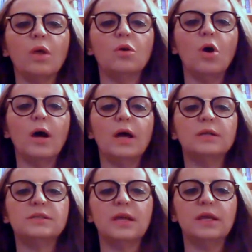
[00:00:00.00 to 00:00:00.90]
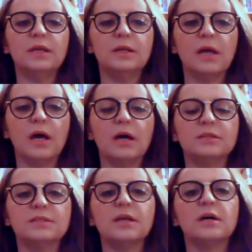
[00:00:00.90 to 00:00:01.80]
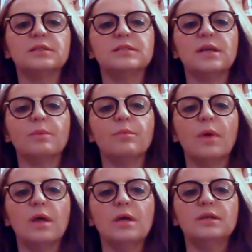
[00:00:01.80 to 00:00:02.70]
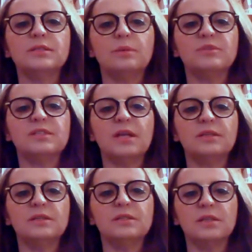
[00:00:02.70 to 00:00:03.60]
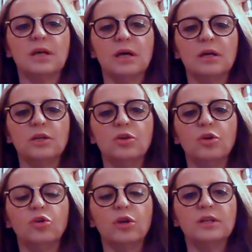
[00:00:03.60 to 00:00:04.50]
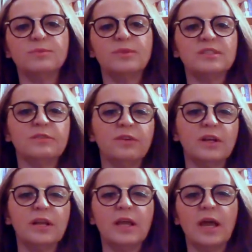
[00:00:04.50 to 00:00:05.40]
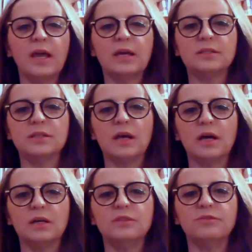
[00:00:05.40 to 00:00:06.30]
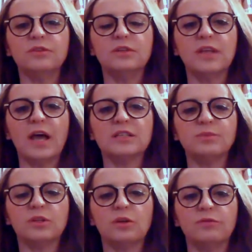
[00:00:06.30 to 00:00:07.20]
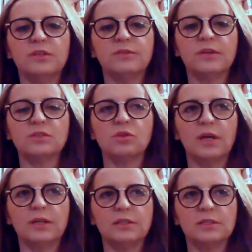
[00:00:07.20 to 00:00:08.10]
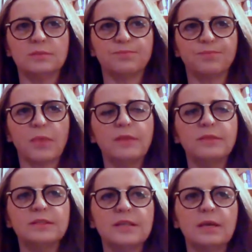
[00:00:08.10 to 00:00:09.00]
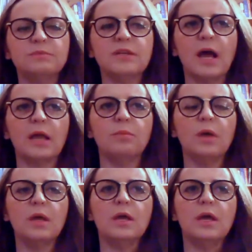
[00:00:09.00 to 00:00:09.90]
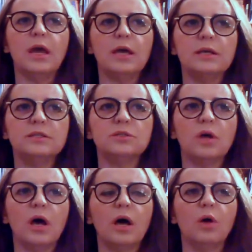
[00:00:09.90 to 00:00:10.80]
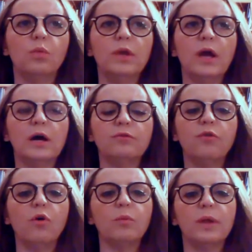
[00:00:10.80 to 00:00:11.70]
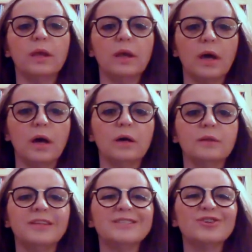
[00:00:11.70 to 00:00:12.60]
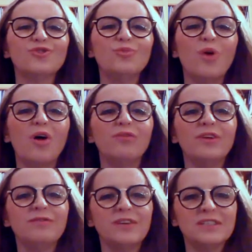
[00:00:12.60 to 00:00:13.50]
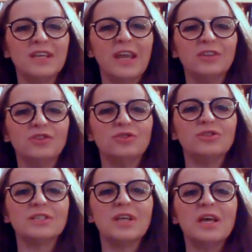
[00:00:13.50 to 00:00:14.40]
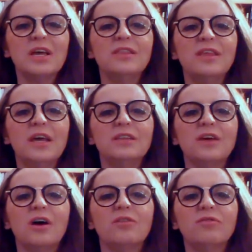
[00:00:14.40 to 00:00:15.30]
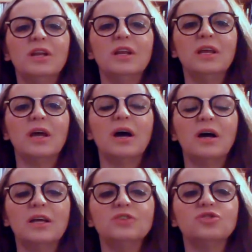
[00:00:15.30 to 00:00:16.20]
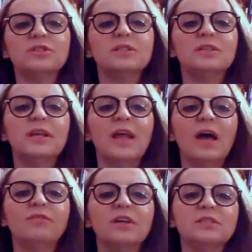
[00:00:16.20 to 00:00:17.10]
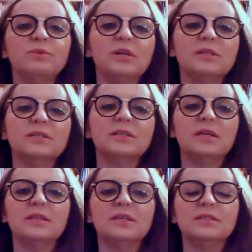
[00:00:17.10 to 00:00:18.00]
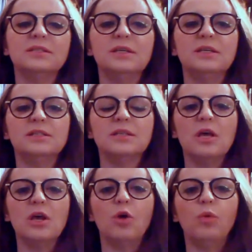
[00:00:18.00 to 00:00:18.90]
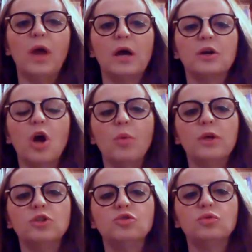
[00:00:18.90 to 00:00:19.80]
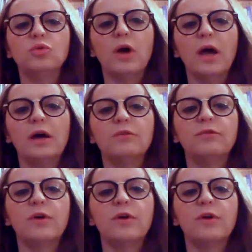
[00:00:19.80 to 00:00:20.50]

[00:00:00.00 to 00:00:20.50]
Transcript: go ahead and start some studies, looking specifically at different aspects of this vasculitis. At the same time as we are forming this group of investigators that are really interested and have experience in this disease, we are going to have